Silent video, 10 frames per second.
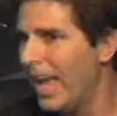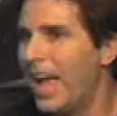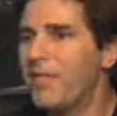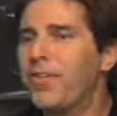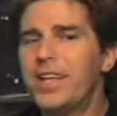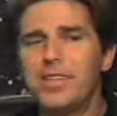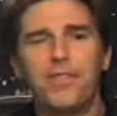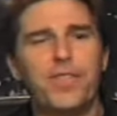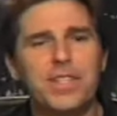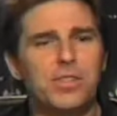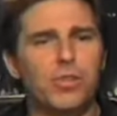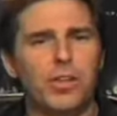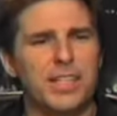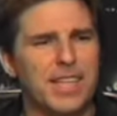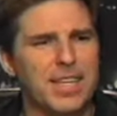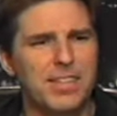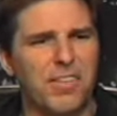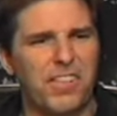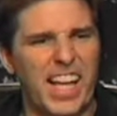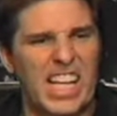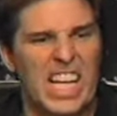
And plus, a physical can say stuff like,